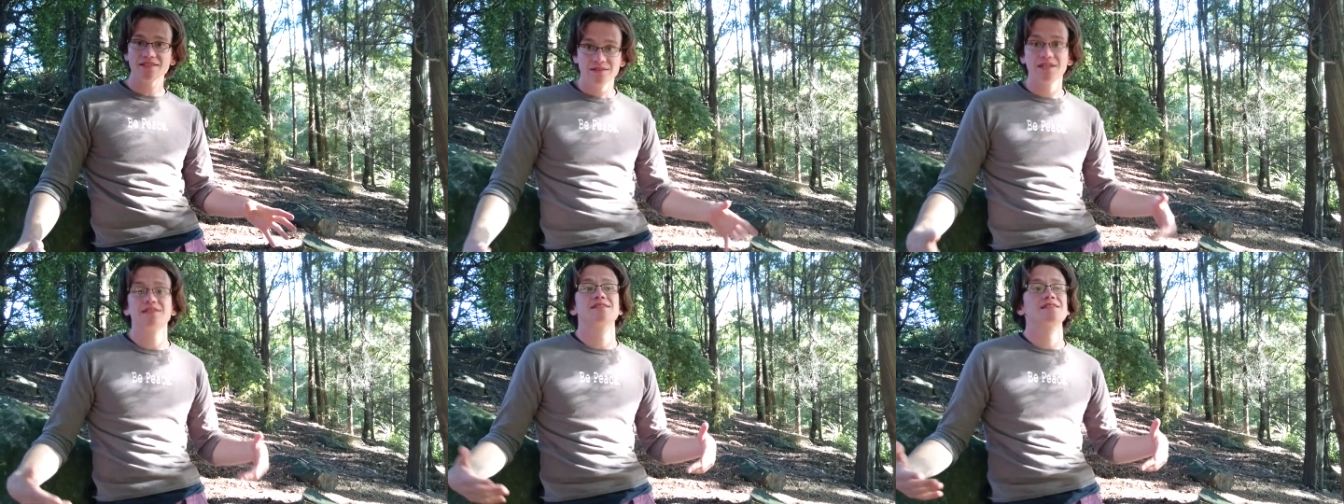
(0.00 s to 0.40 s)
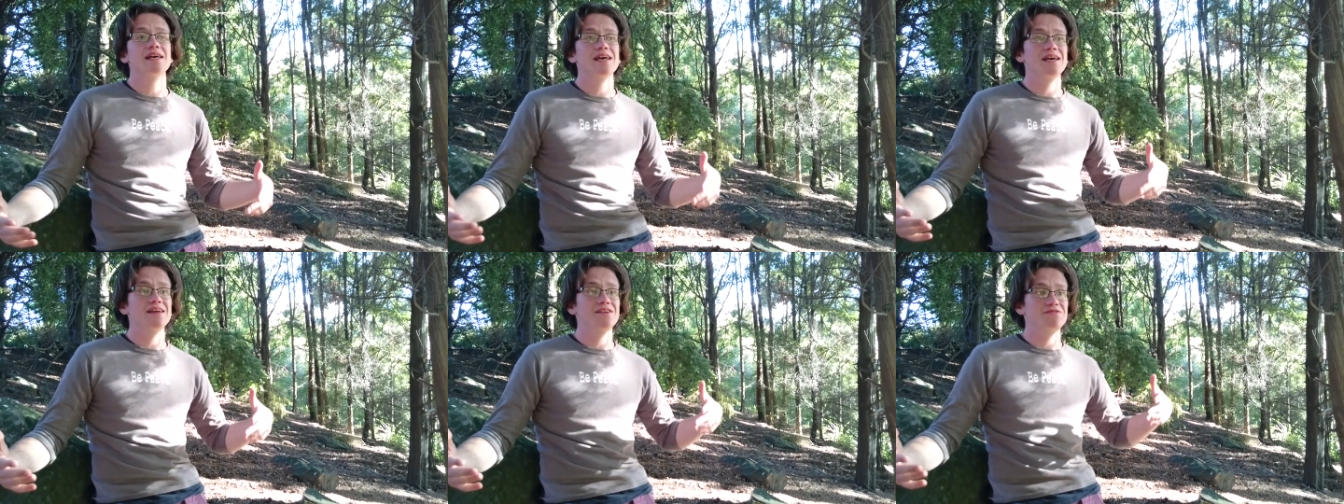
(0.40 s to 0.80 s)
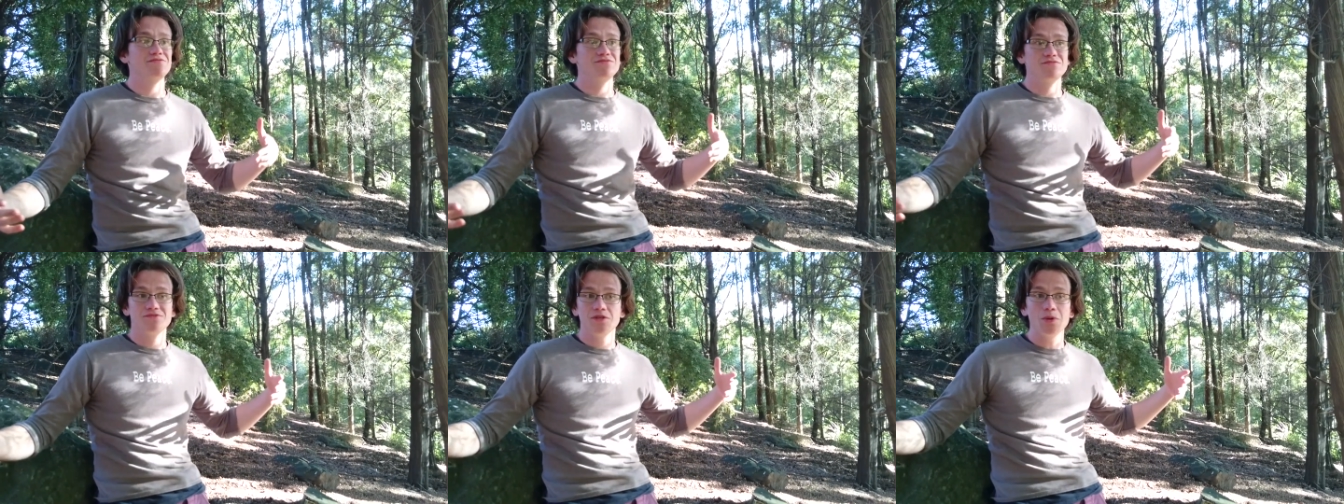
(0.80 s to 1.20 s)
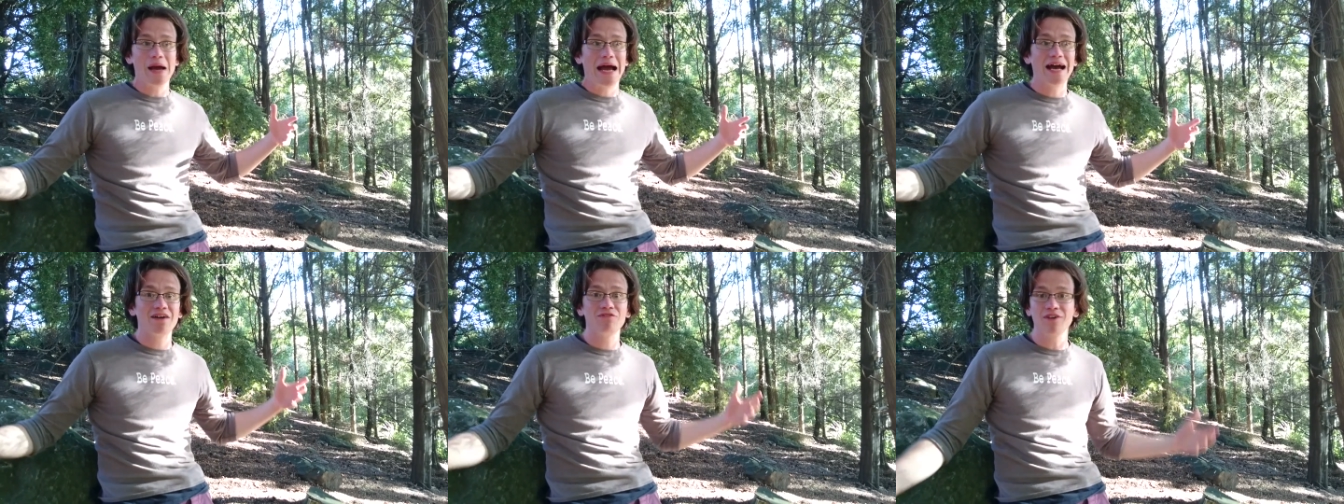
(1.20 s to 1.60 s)
Let's say you
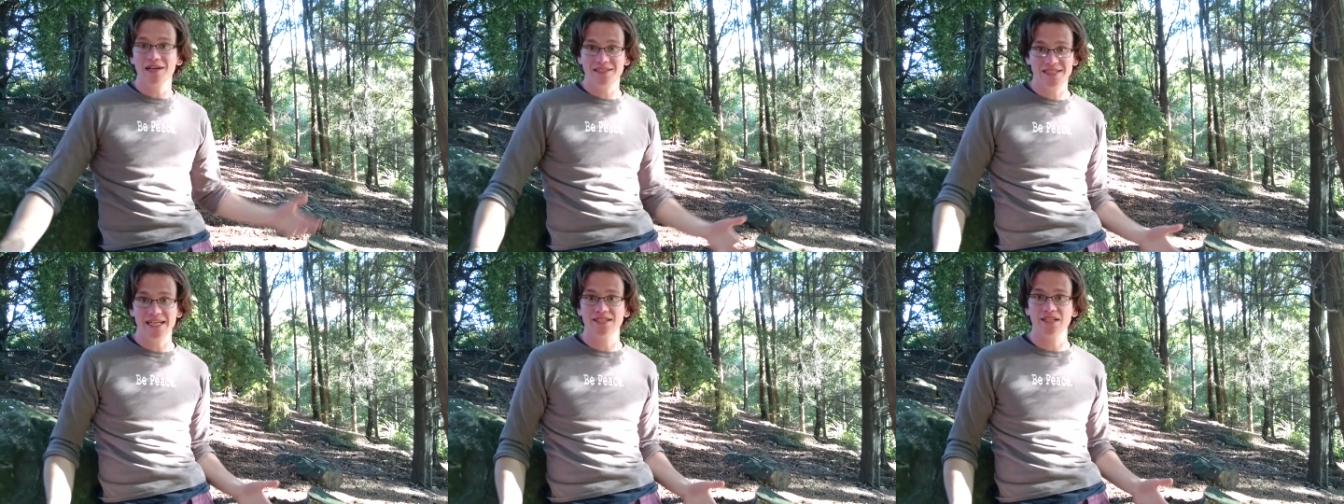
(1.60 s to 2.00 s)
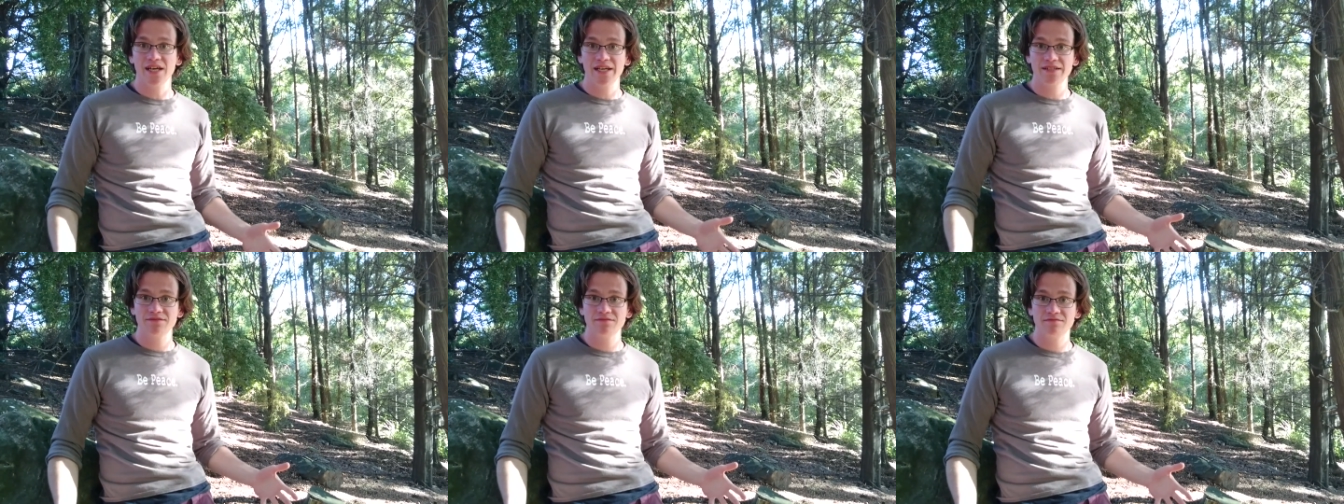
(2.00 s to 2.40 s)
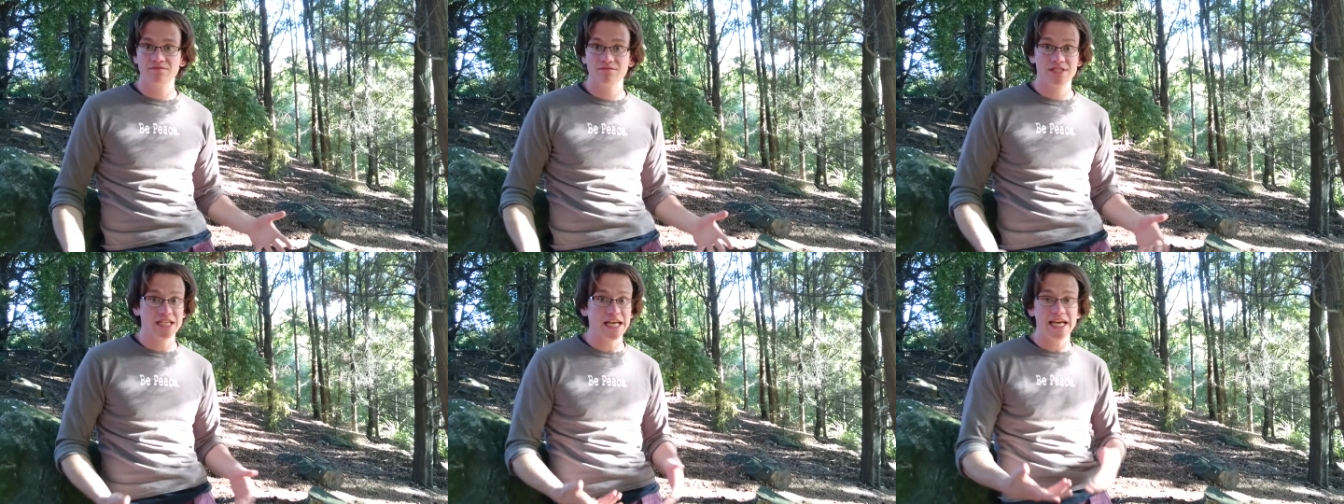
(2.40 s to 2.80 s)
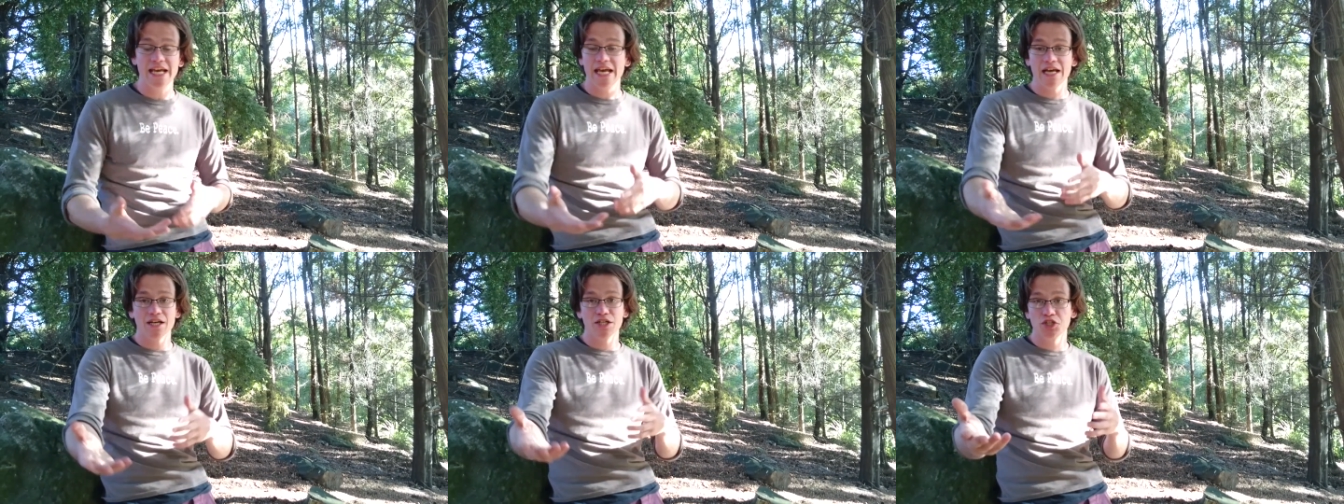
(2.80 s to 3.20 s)
have a deadline,
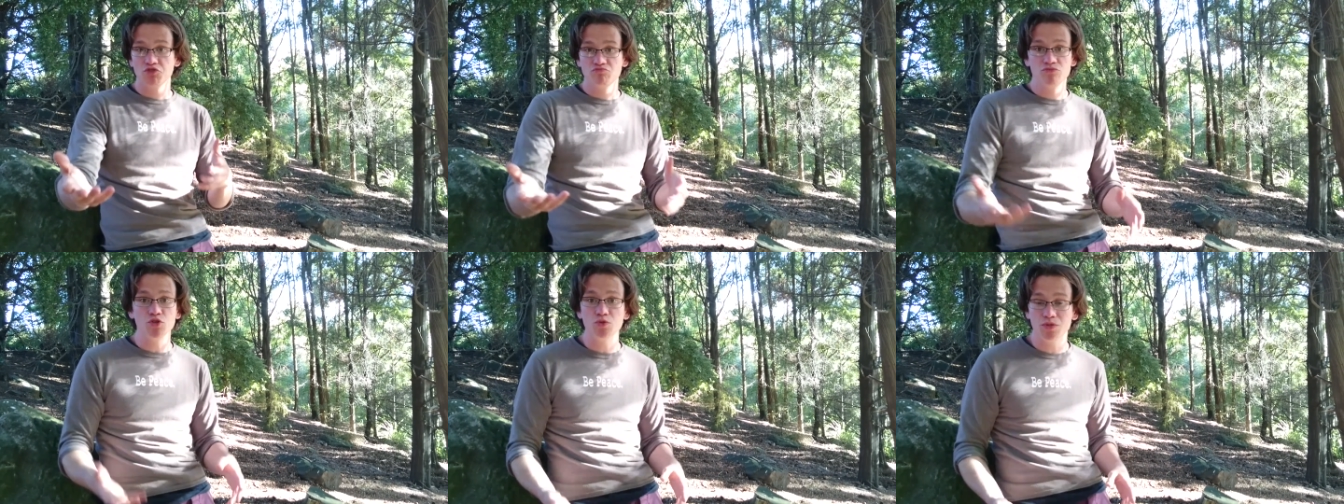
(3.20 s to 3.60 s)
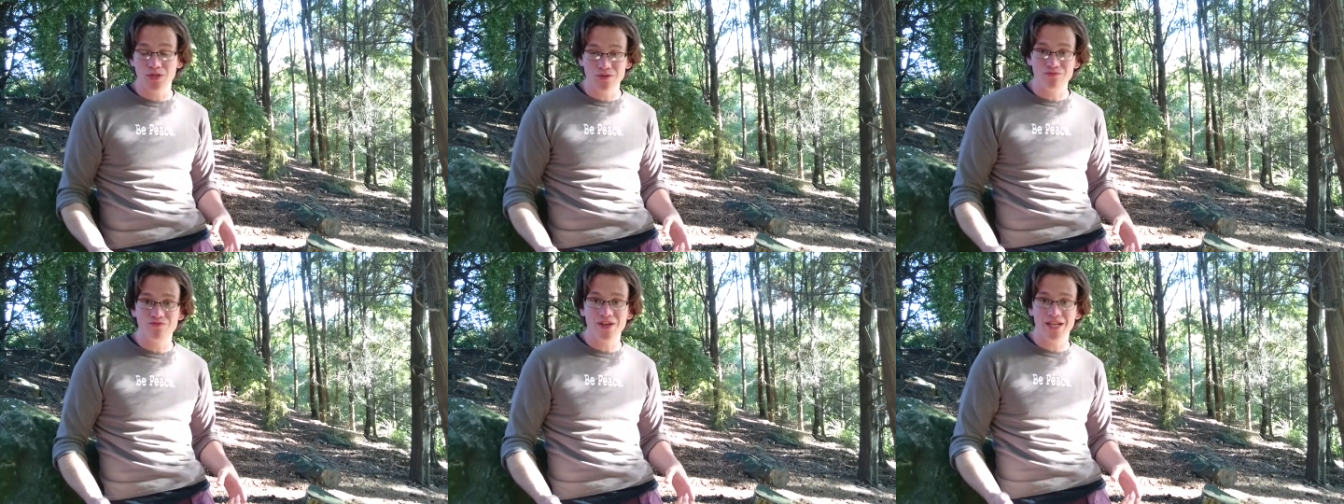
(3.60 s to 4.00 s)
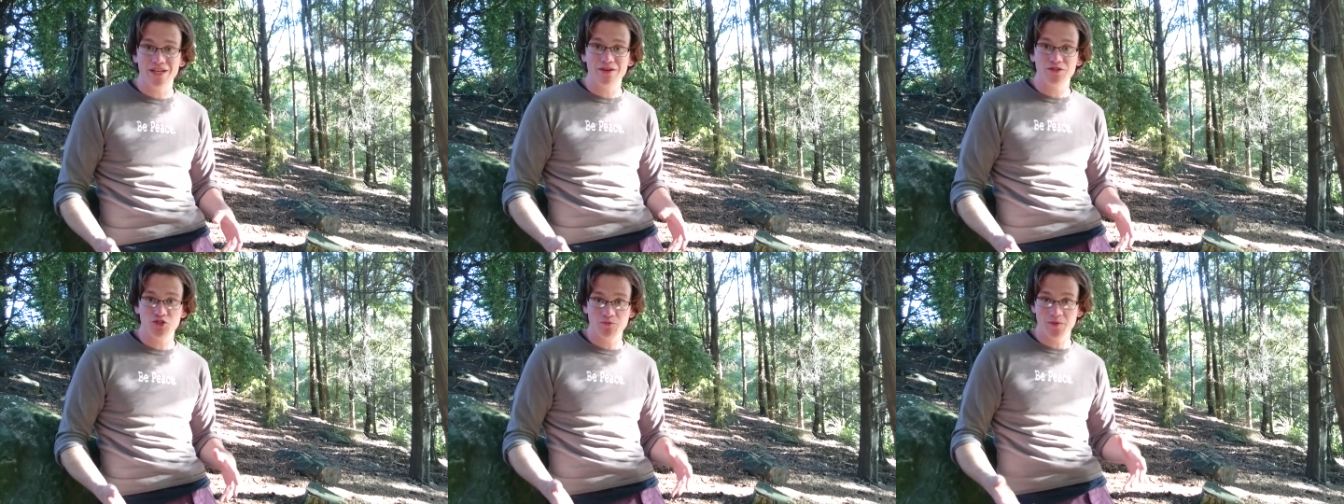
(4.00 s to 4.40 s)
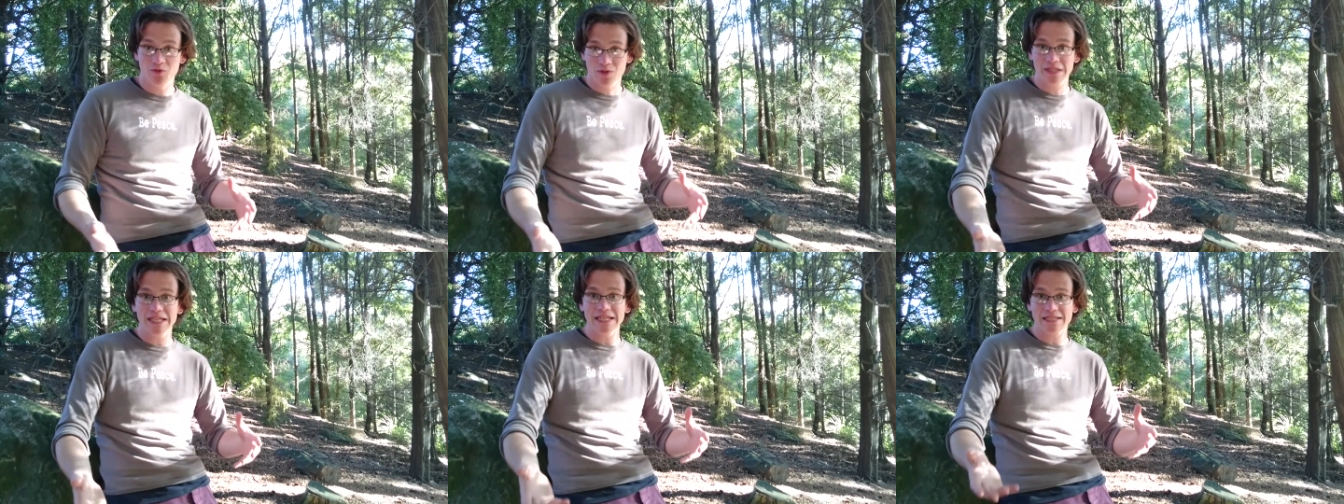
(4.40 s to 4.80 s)
say a YouTube video to be
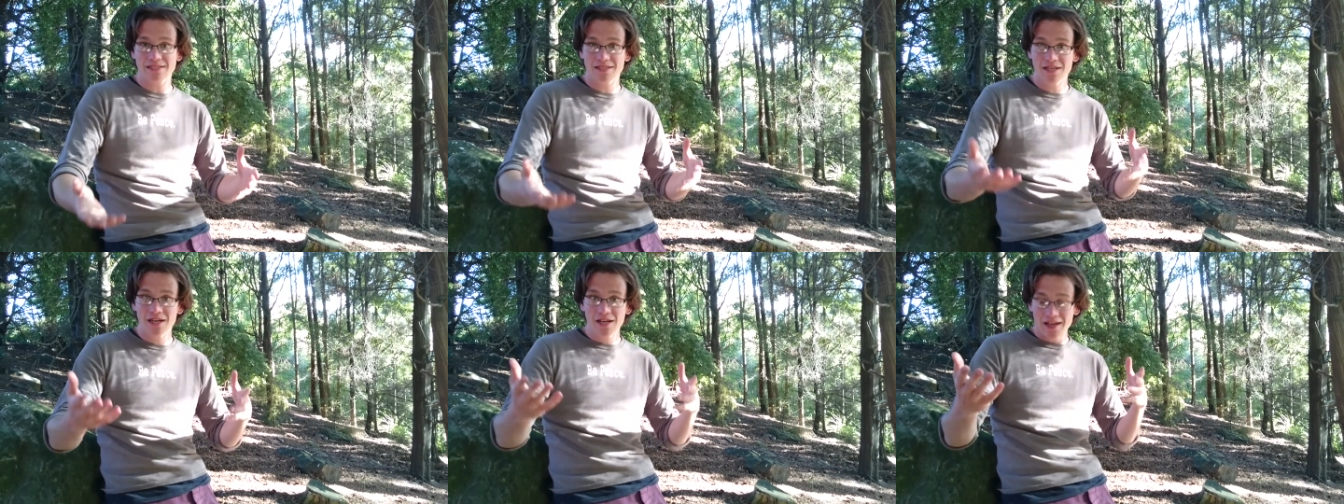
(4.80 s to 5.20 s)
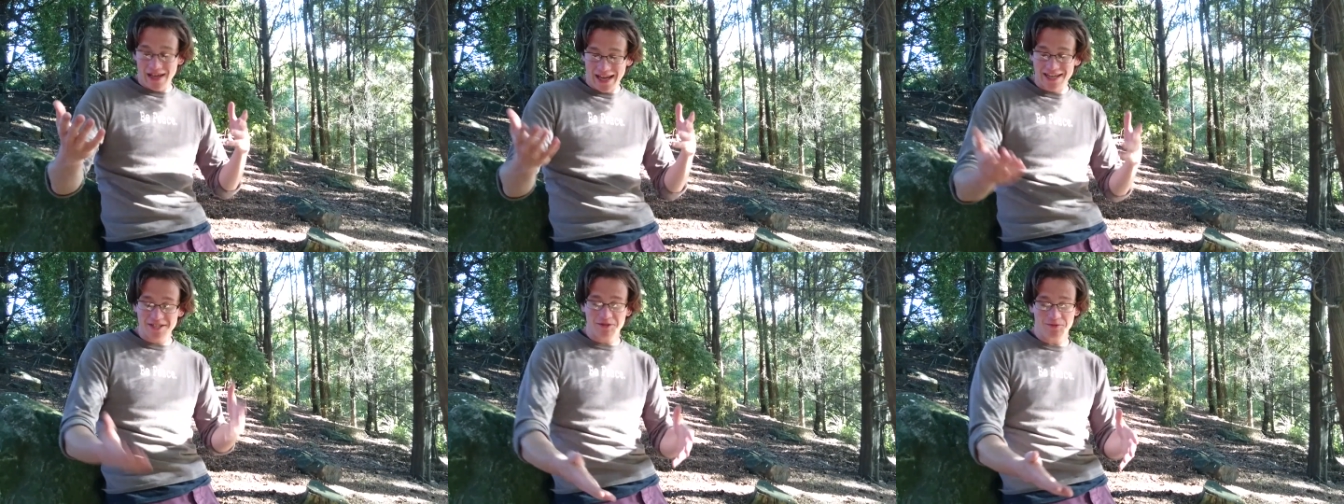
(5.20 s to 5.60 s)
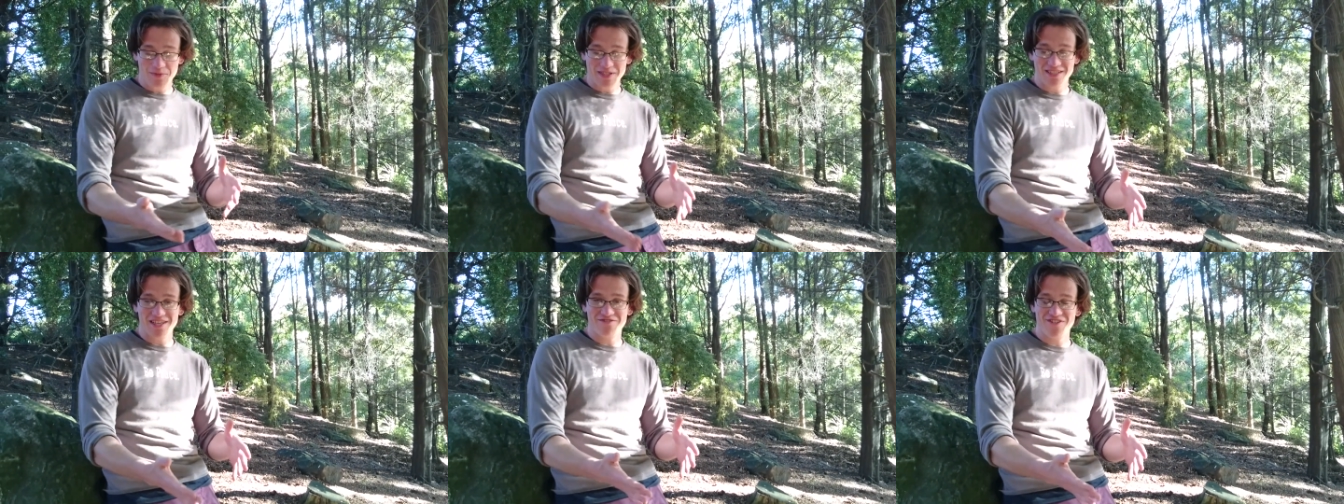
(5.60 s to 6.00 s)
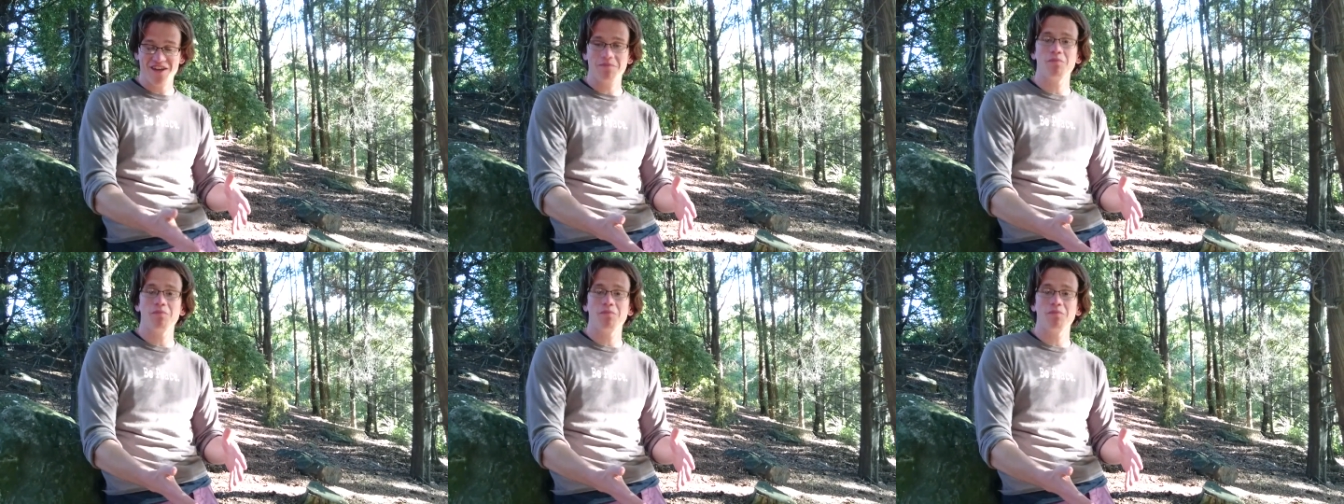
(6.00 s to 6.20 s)
released at a specific